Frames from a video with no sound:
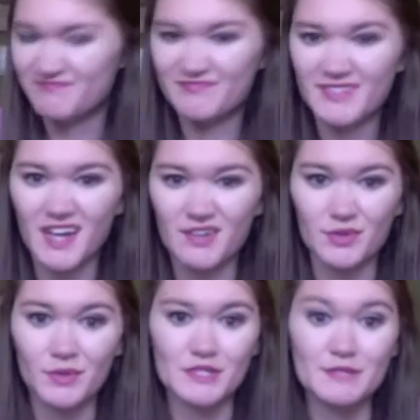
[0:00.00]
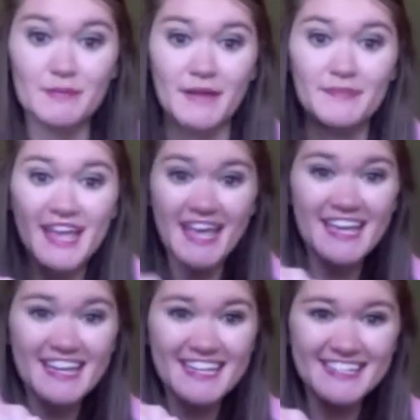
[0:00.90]
kind of ruined, but
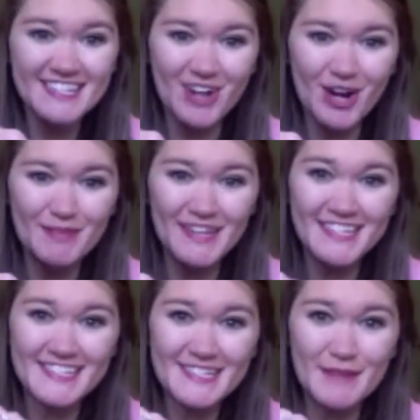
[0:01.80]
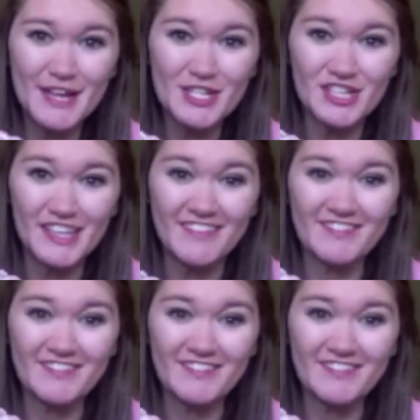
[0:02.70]
it is Dark Places by Gillian